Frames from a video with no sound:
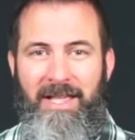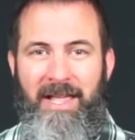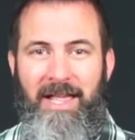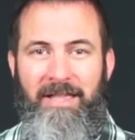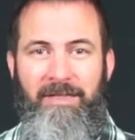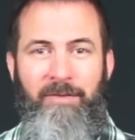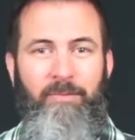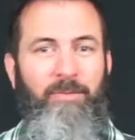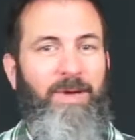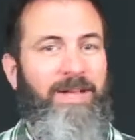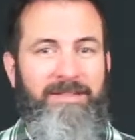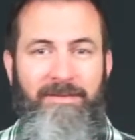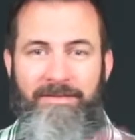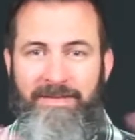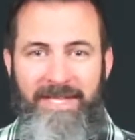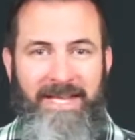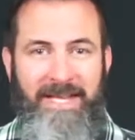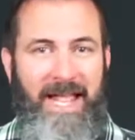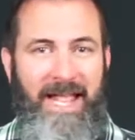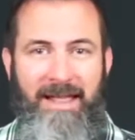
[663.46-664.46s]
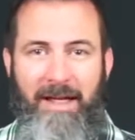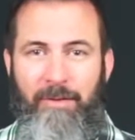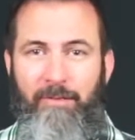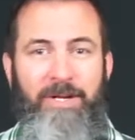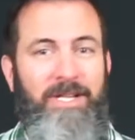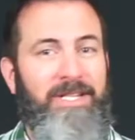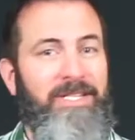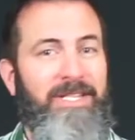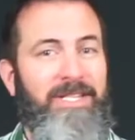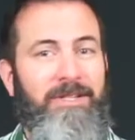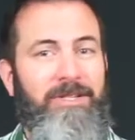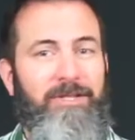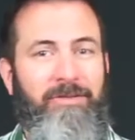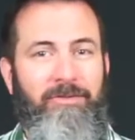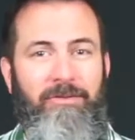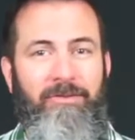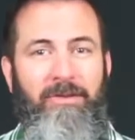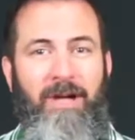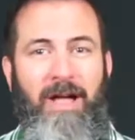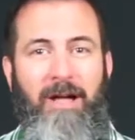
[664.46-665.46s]
And the rest of today, I want to teach
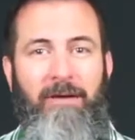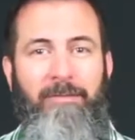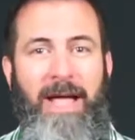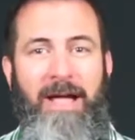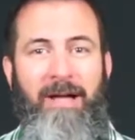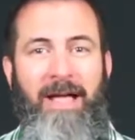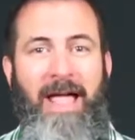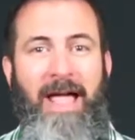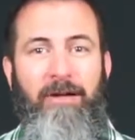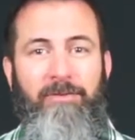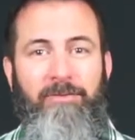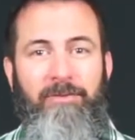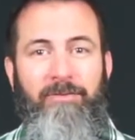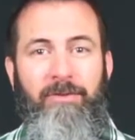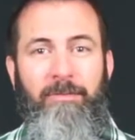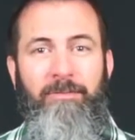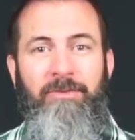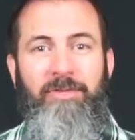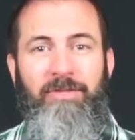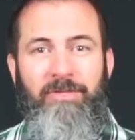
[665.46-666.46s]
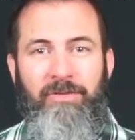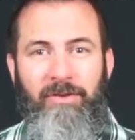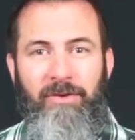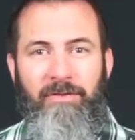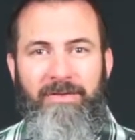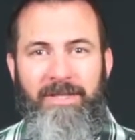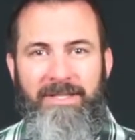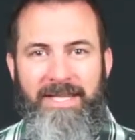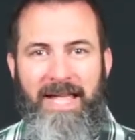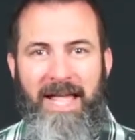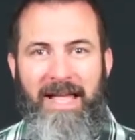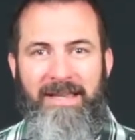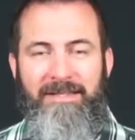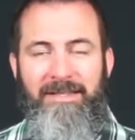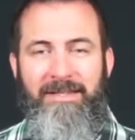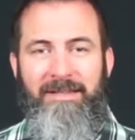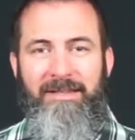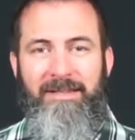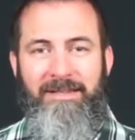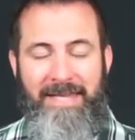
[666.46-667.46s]
you about how to observe the
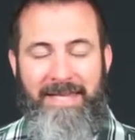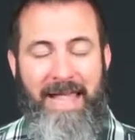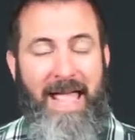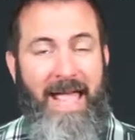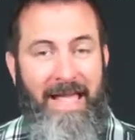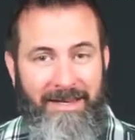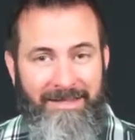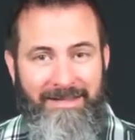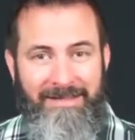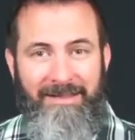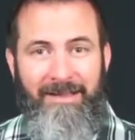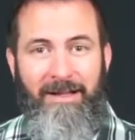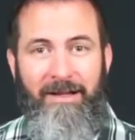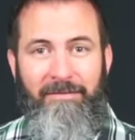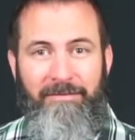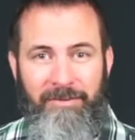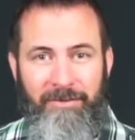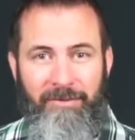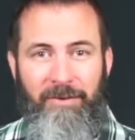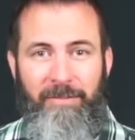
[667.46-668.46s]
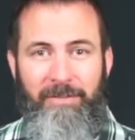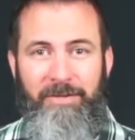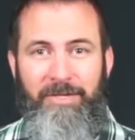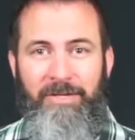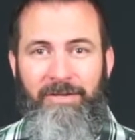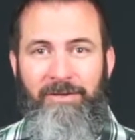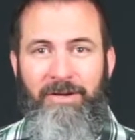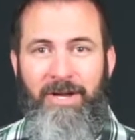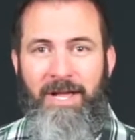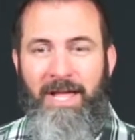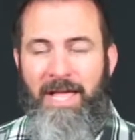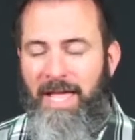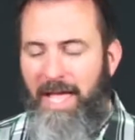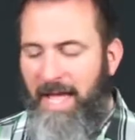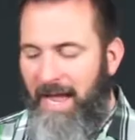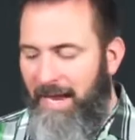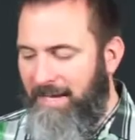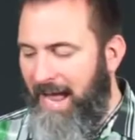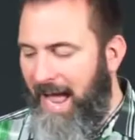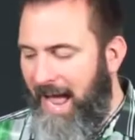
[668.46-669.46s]
text of Scripture
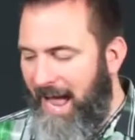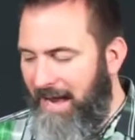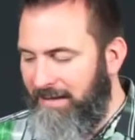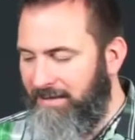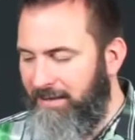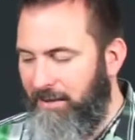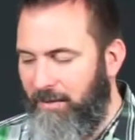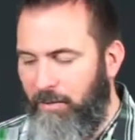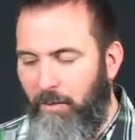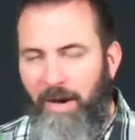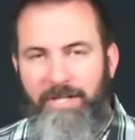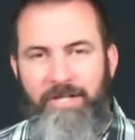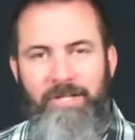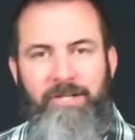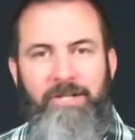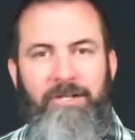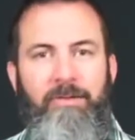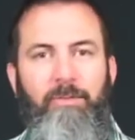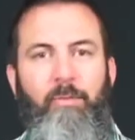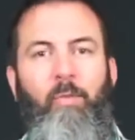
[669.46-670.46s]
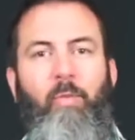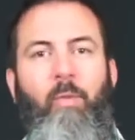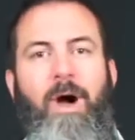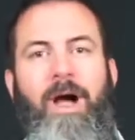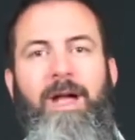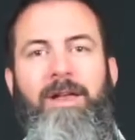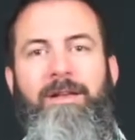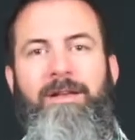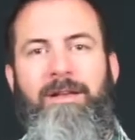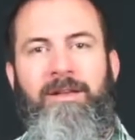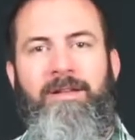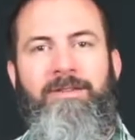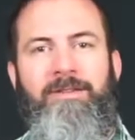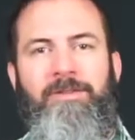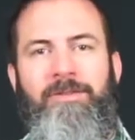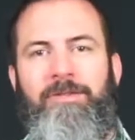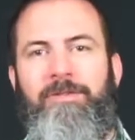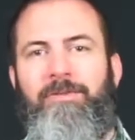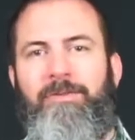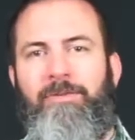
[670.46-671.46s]
and ask the question, what
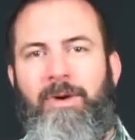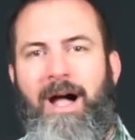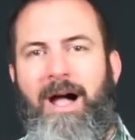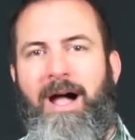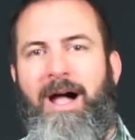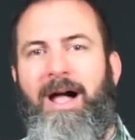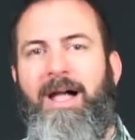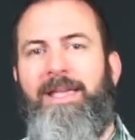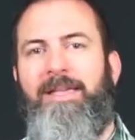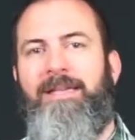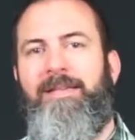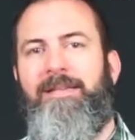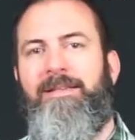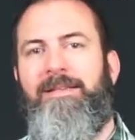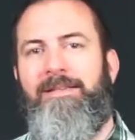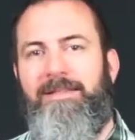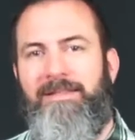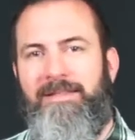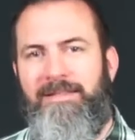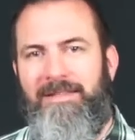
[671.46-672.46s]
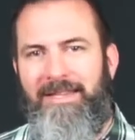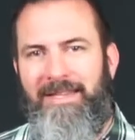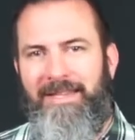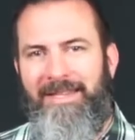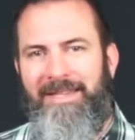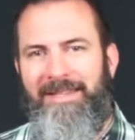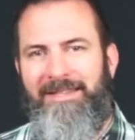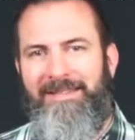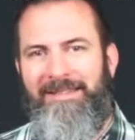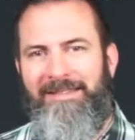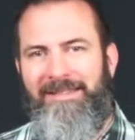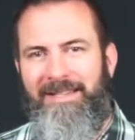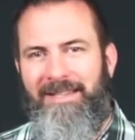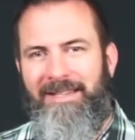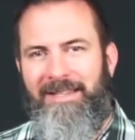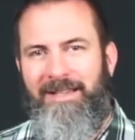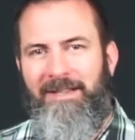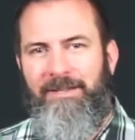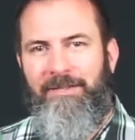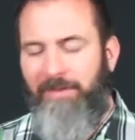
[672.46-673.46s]
do I see?
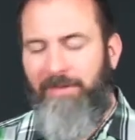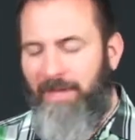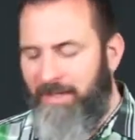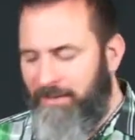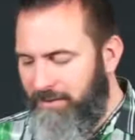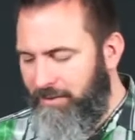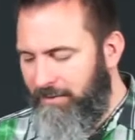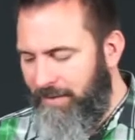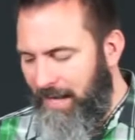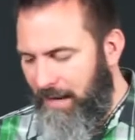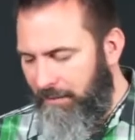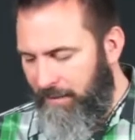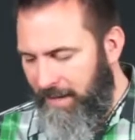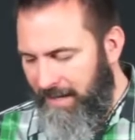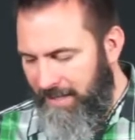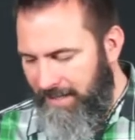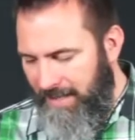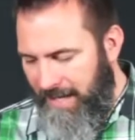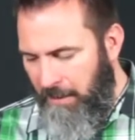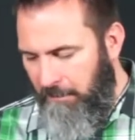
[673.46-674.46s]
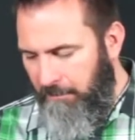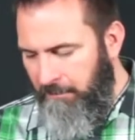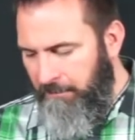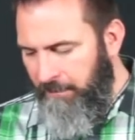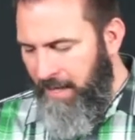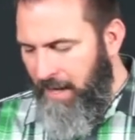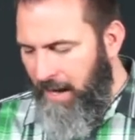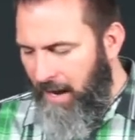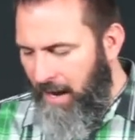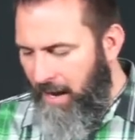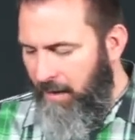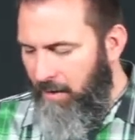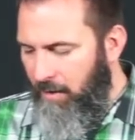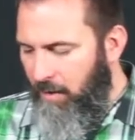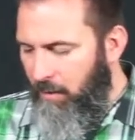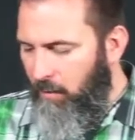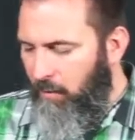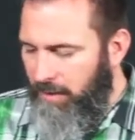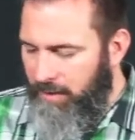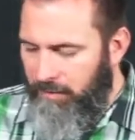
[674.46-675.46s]
So let's do that right now.
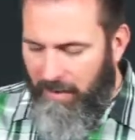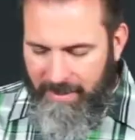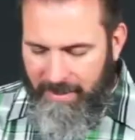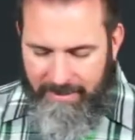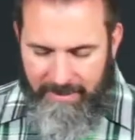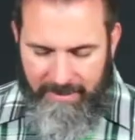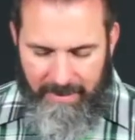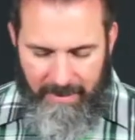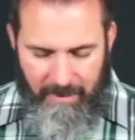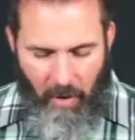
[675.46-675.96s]
What do I see?